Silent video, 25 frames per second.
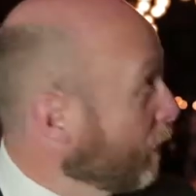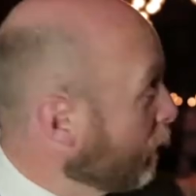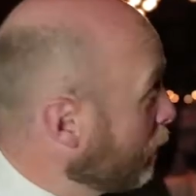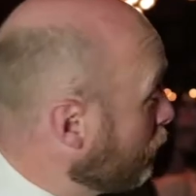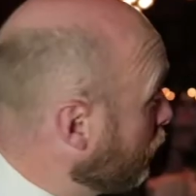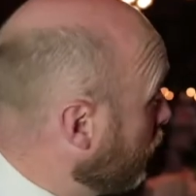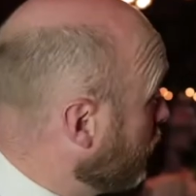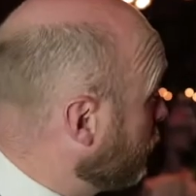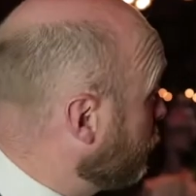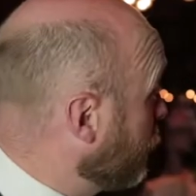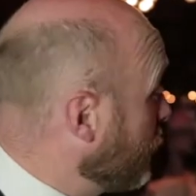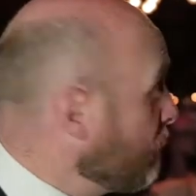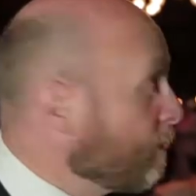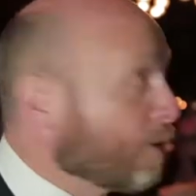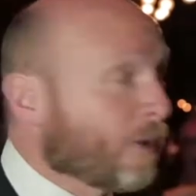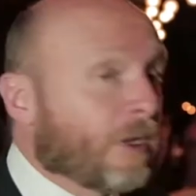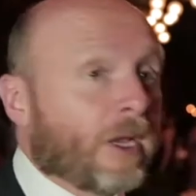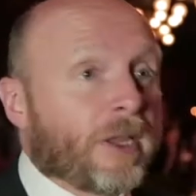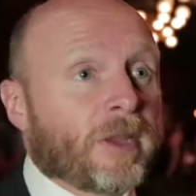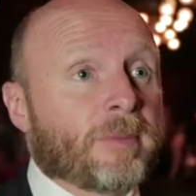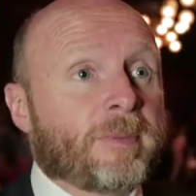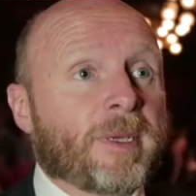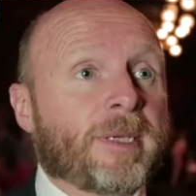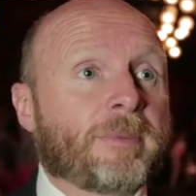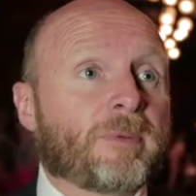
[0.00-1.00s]
great people
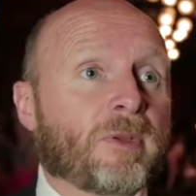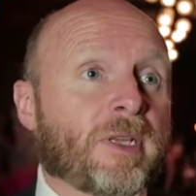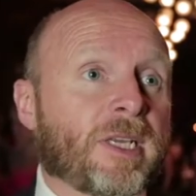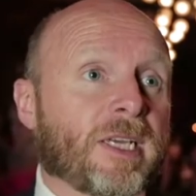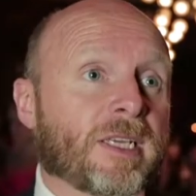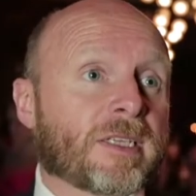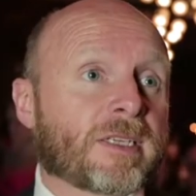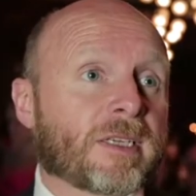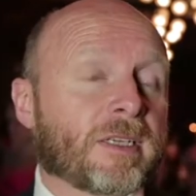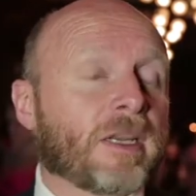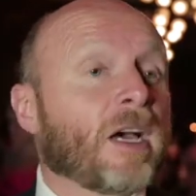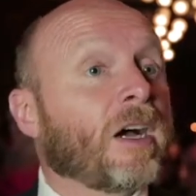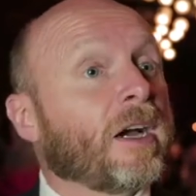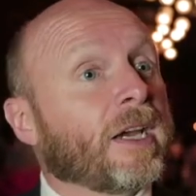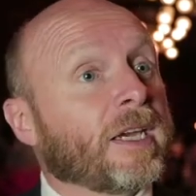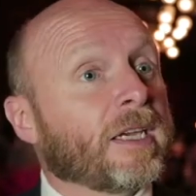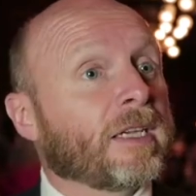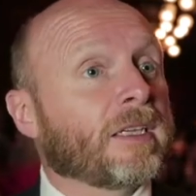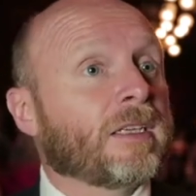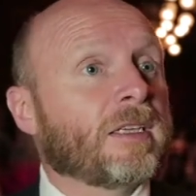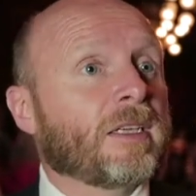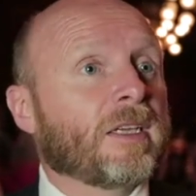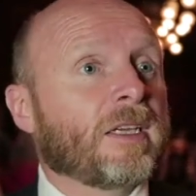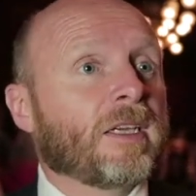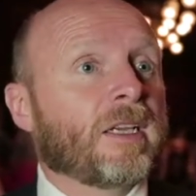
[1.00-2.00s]
like the people here tonight
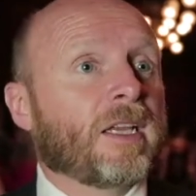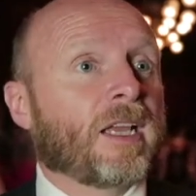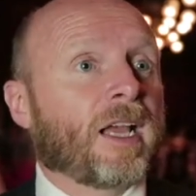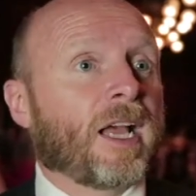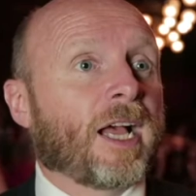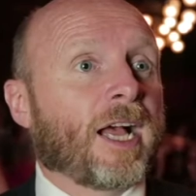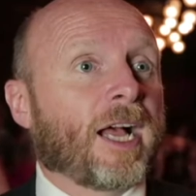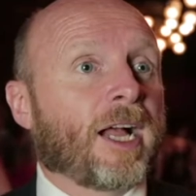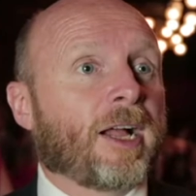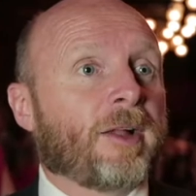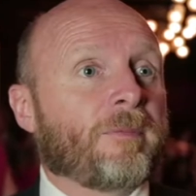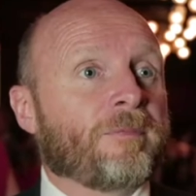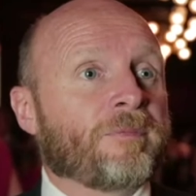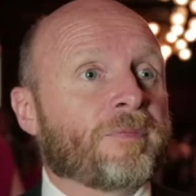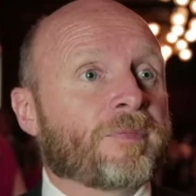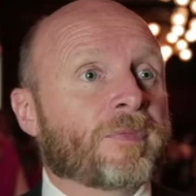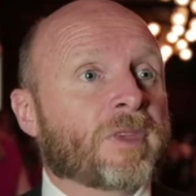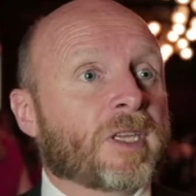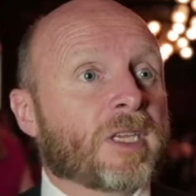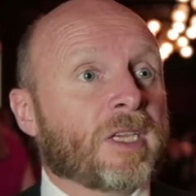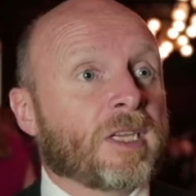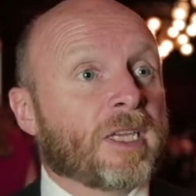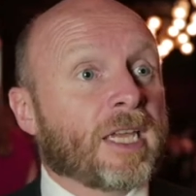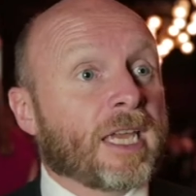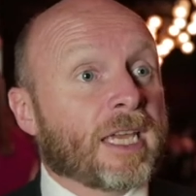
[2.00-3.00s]

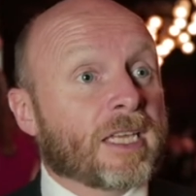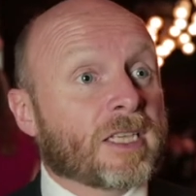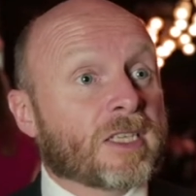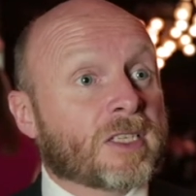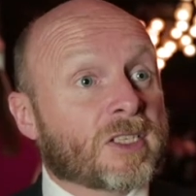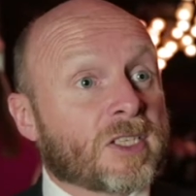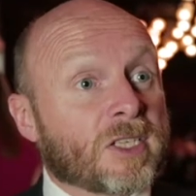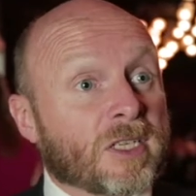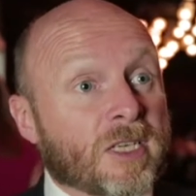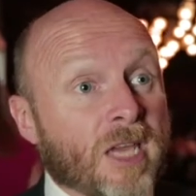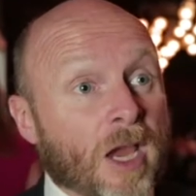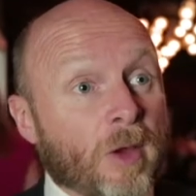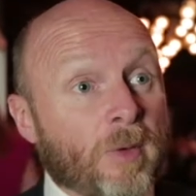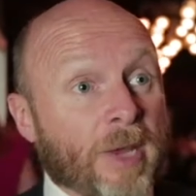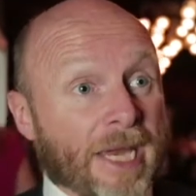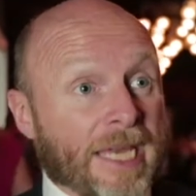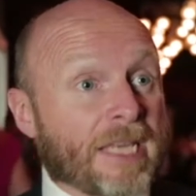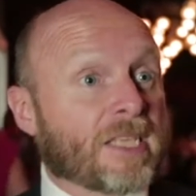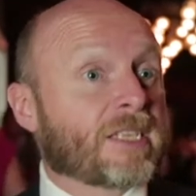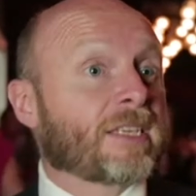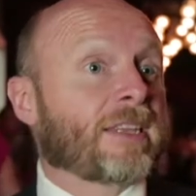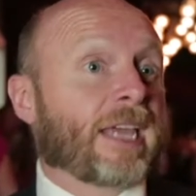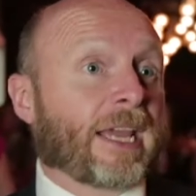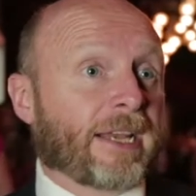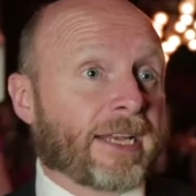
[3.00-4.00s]
to go
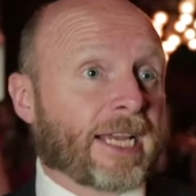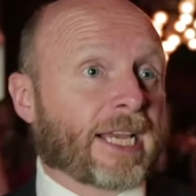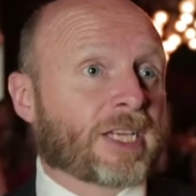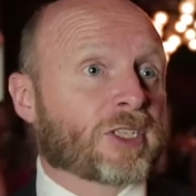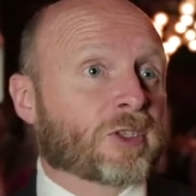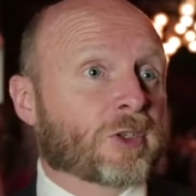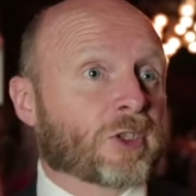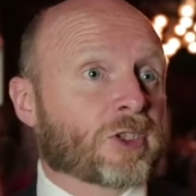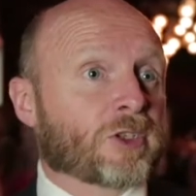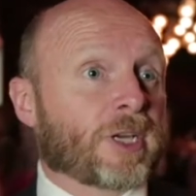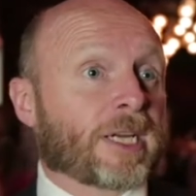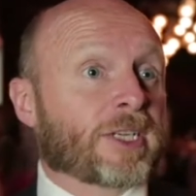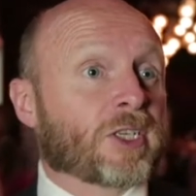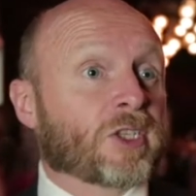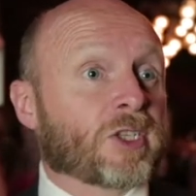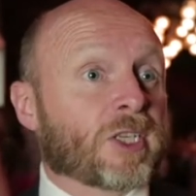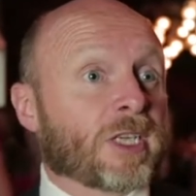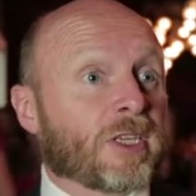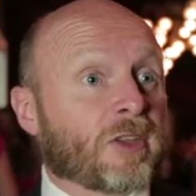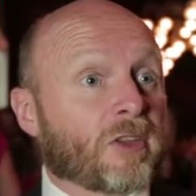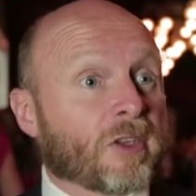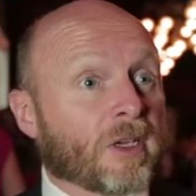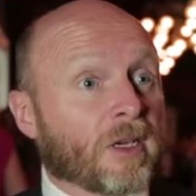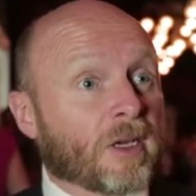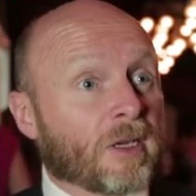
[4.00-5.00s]
into that national strategy
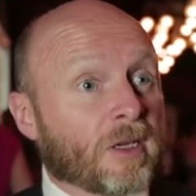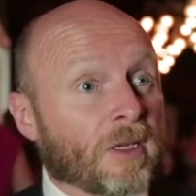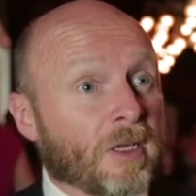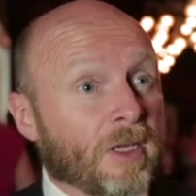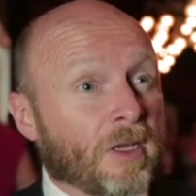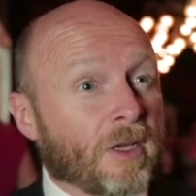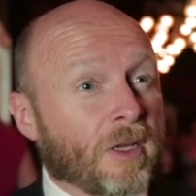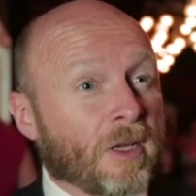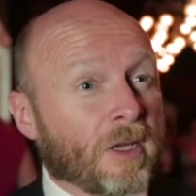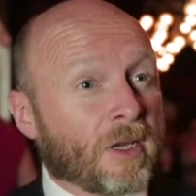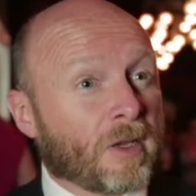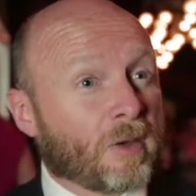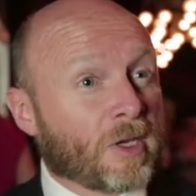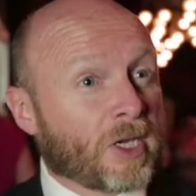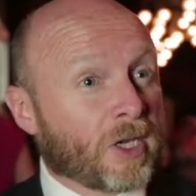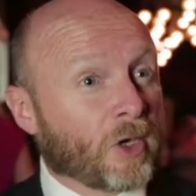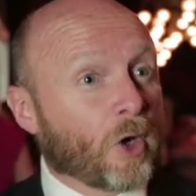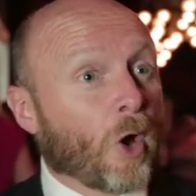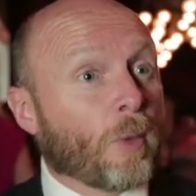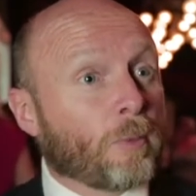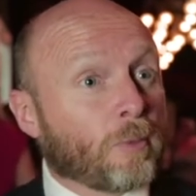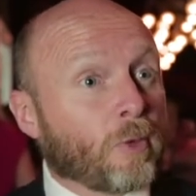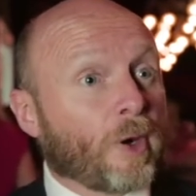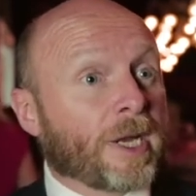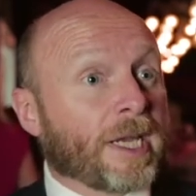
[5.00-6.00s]
that can
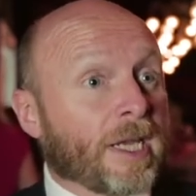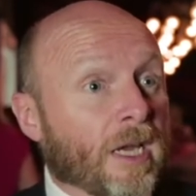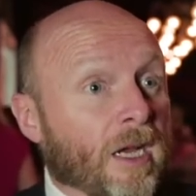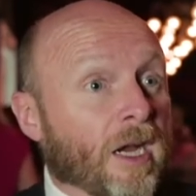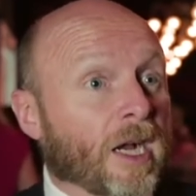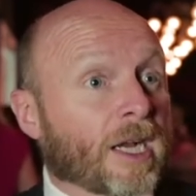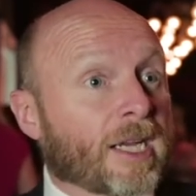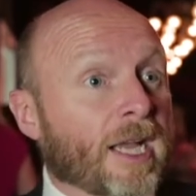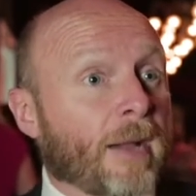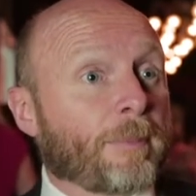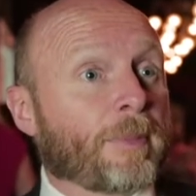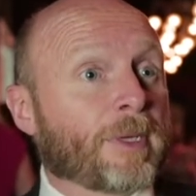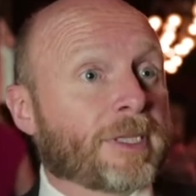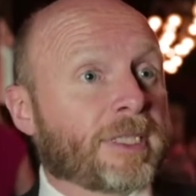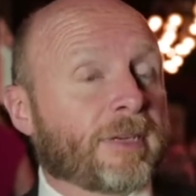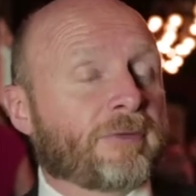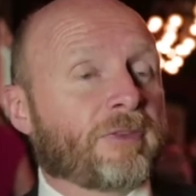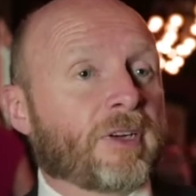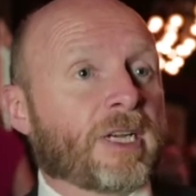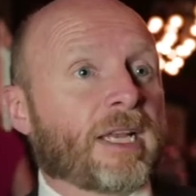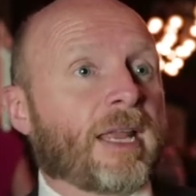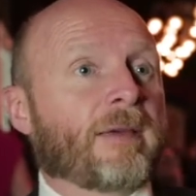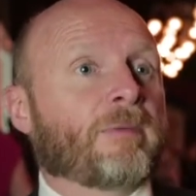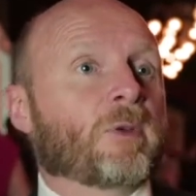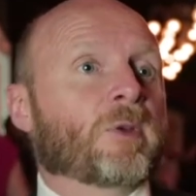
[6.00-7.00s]
operate at a couple of
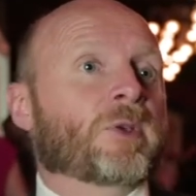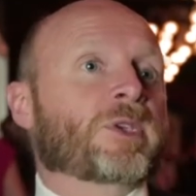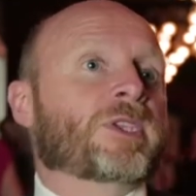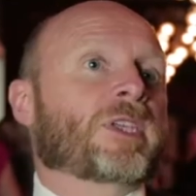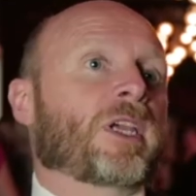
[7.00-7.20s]
different levels.